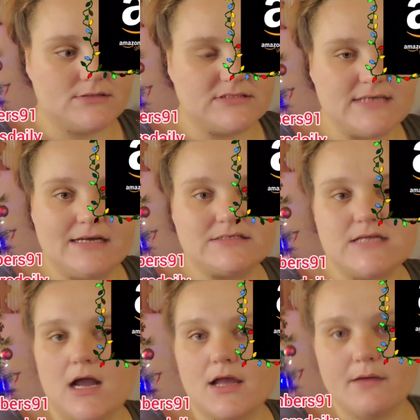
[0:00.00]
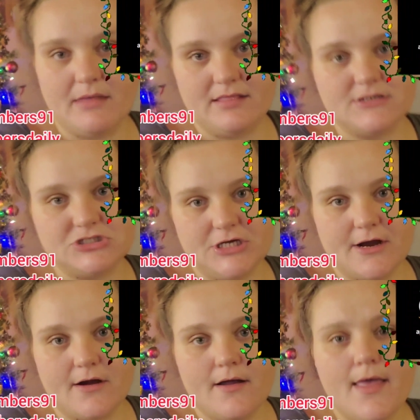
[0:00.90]
Santa's not coming this
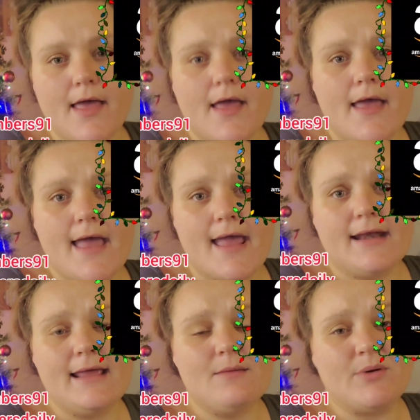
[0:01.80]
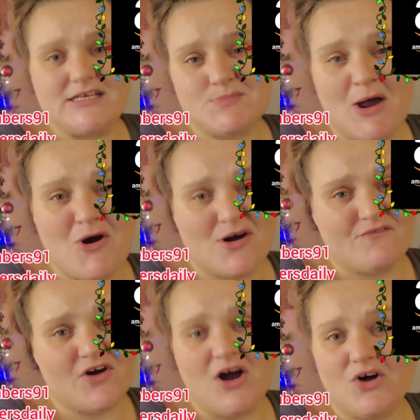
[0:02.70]
year? And it breaks my heart
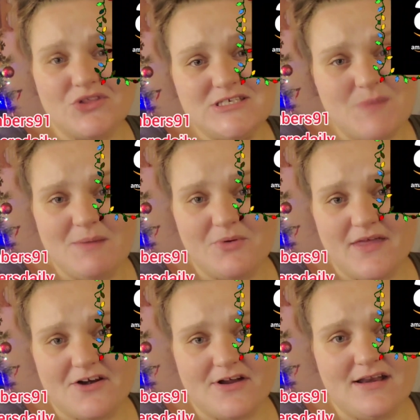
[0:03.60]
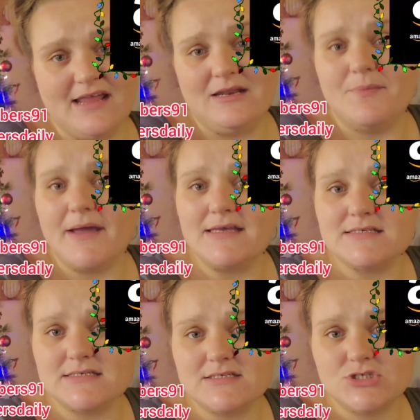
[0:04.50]
for all these people that are in need because
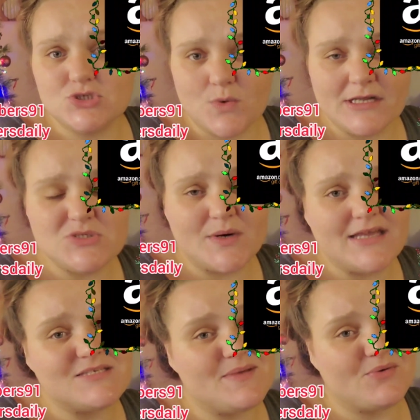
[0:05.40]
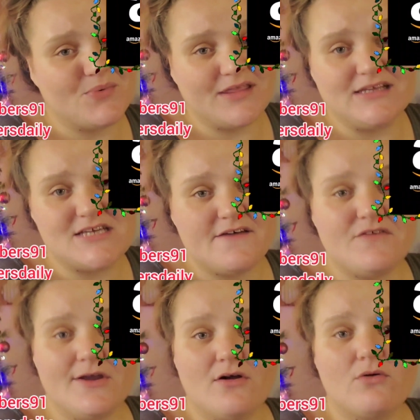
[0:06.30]
2020 has been a really tough
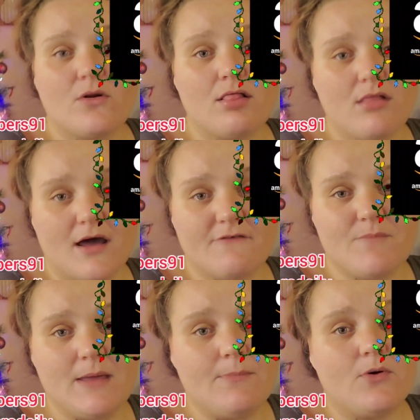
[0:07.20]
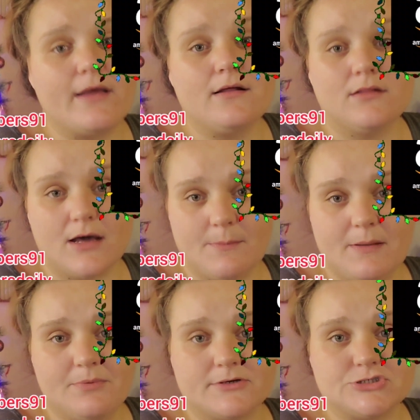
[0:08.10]
year on a lot of people and a lot of
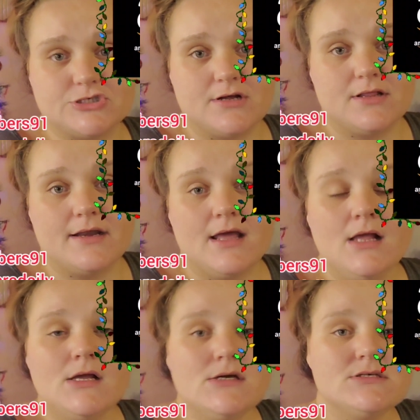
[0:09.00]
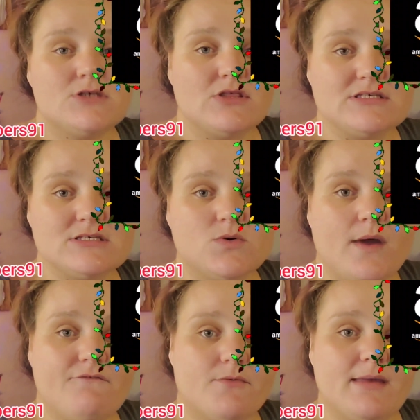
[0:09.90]
people are struggling. So this is a
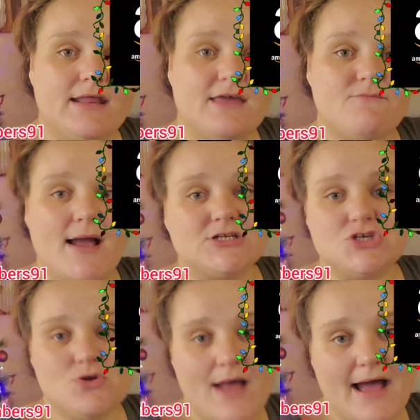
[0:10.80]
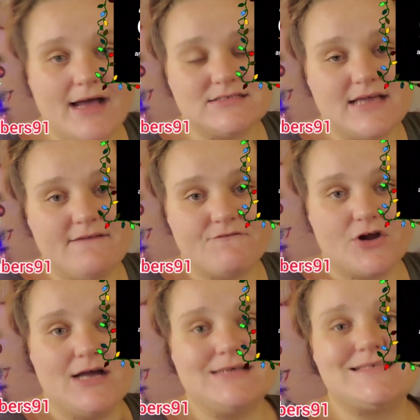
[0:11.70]
way for me to give back to you guys and for
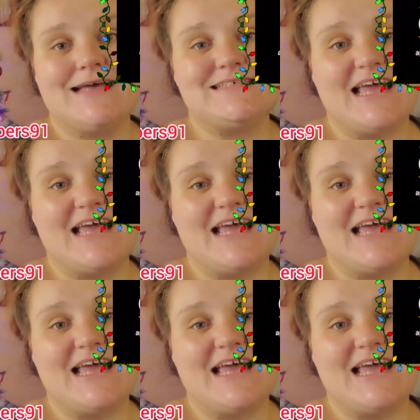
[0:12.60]
us as